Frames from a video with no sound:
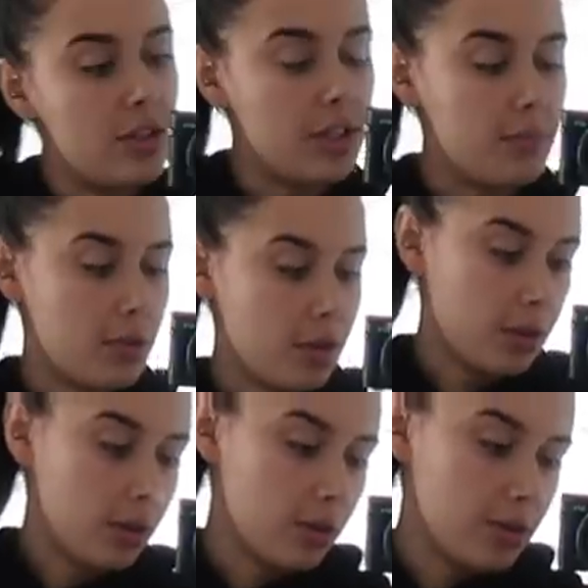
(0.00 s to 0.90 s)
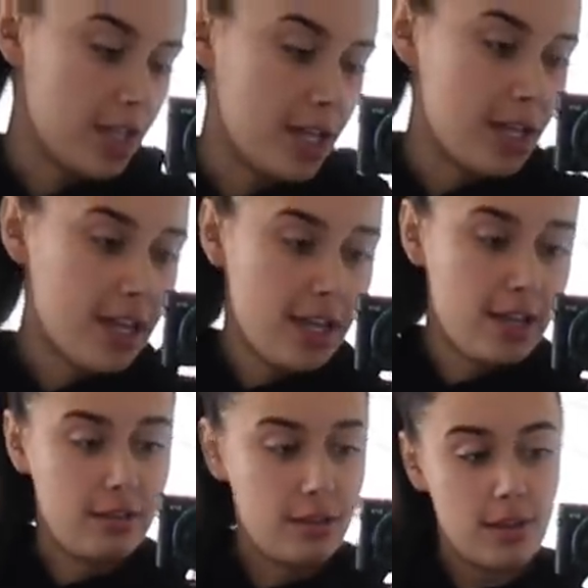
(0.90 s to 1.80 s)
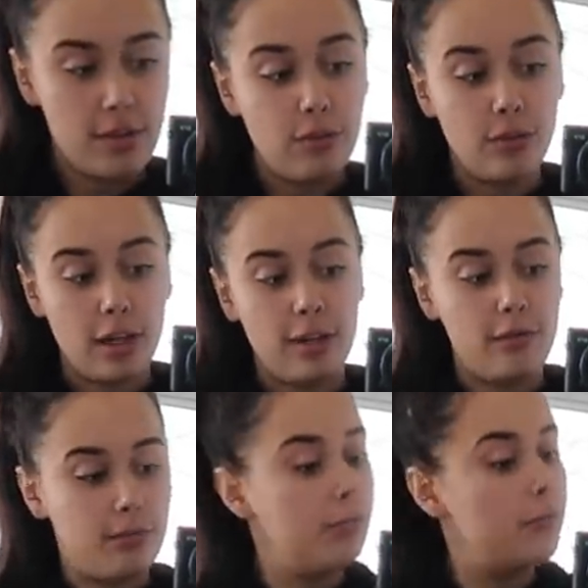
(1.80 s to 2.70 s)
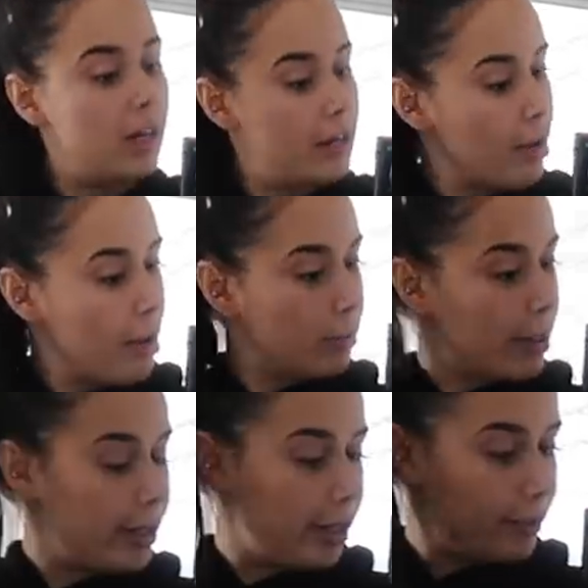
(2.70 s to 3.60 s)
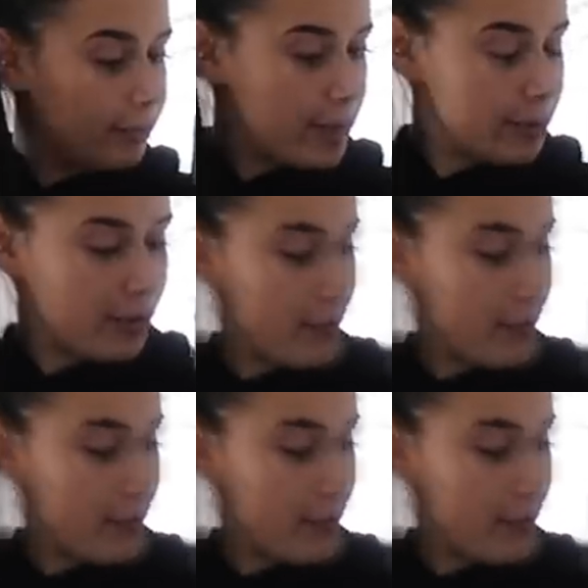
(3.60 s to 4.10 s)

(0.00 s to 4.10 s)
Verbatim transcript: Gym OOTD. Really, really groundbreaking, this